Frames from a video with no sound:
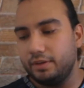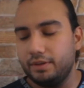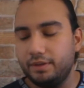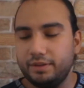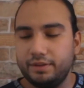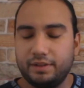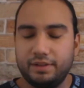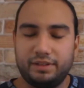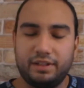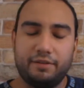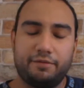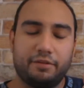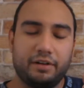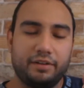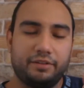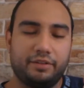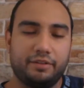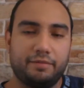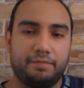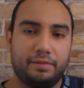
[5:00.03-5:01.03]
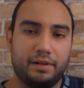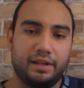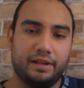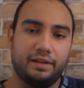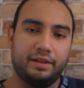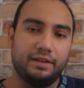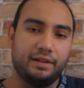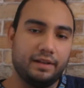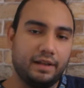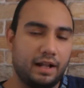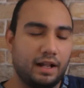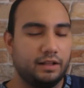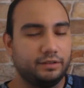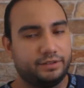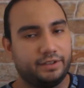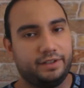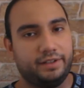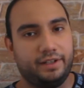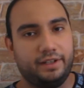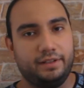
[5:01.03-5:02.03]
The difference of playing
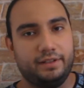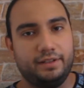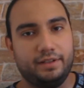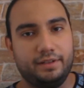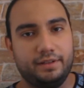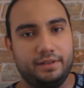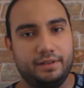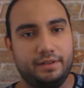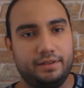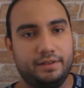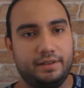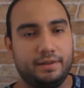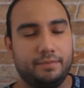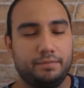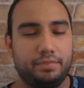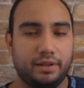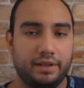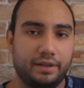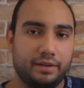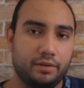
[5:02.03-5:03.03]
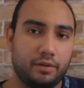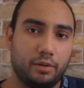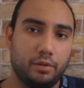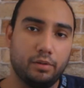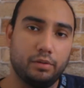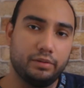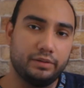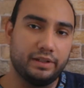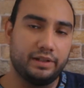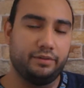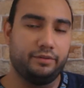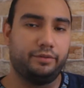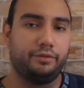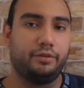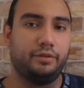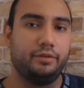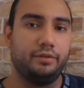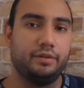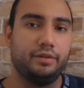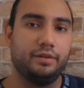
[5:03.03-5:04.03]
alternate than playing all
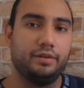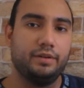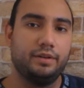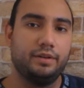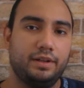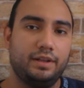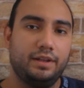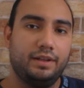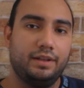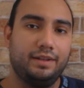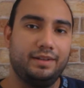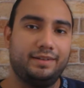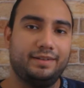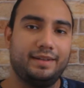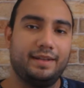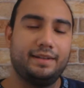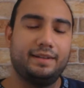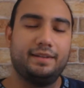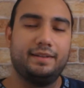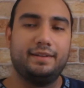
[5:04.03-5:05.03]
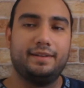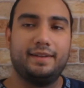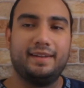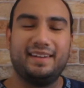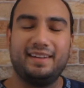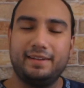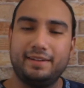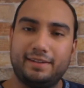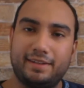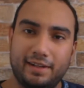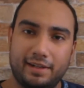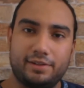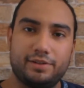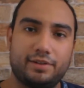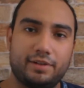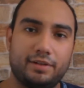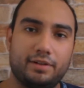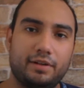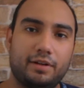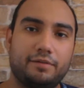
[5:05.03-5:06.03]
downstroke is that the
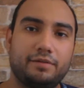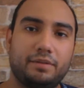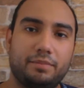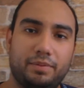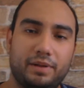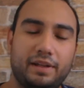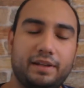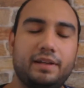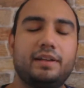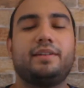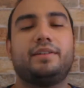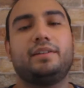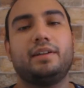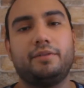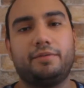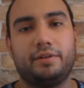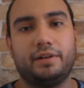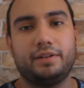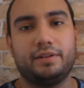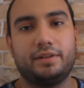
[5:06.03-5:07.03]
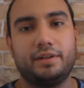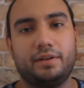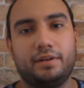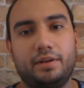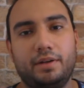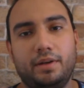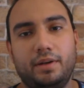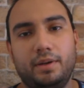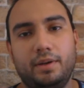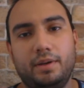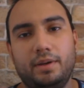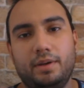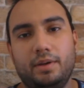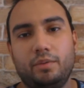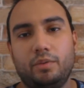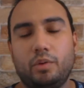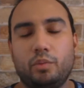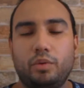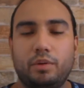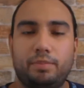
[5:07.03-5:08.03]
intention of the playing is different.
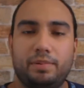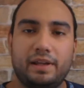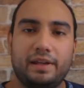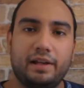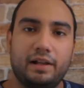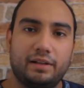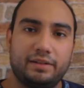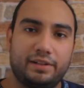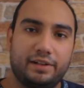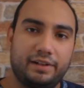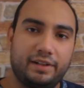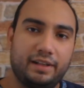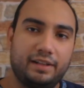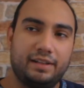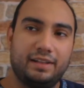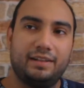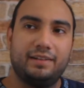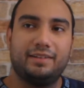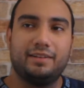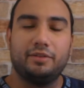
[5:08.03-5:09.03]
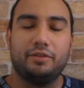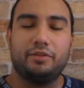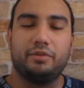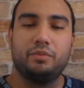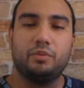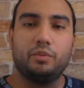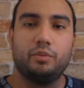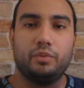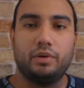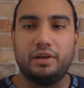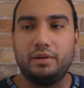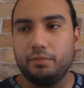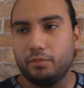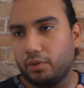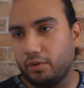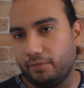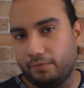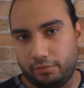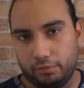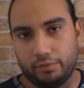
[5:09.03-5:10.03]
When we play alternate, it sounds way
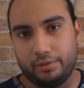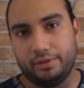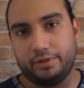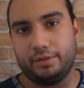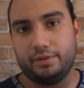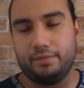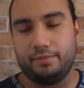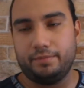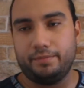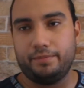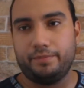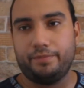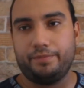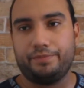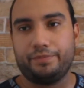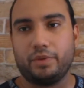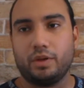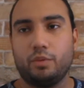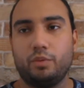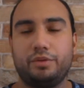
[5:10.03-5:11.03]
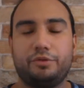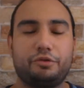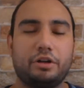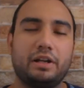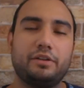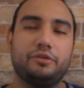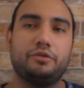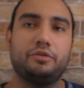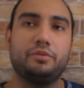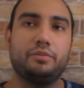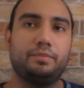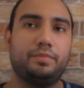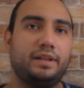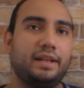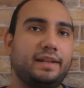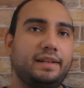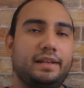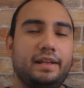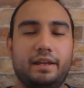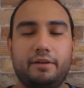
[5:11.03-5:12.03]
more fluent. We try to
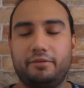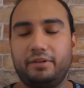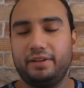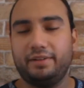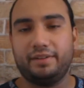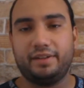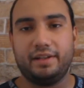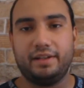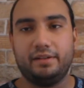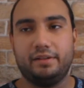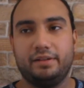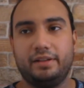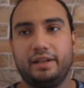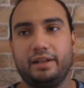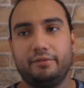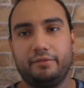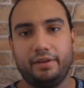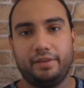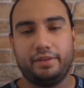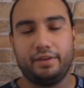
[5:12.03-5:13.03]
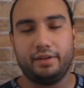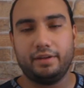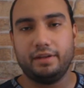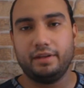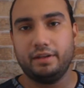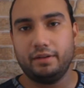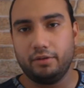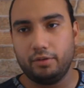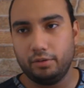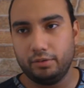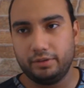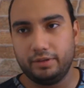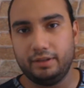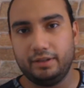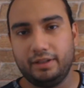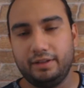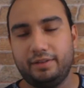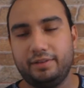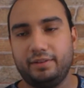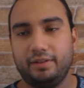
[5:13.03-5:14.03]
play every scale, everything, all the
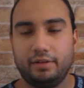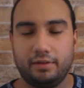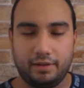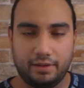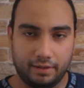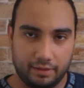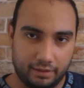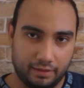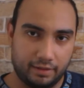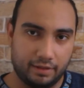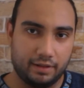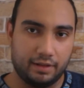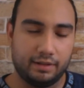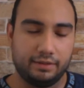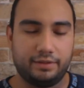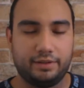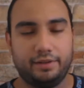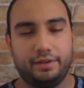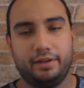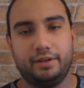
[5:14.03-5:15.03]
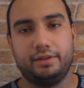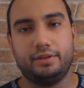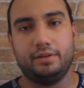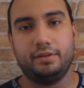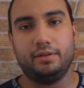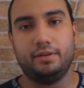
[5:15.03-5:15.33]
leads alternate.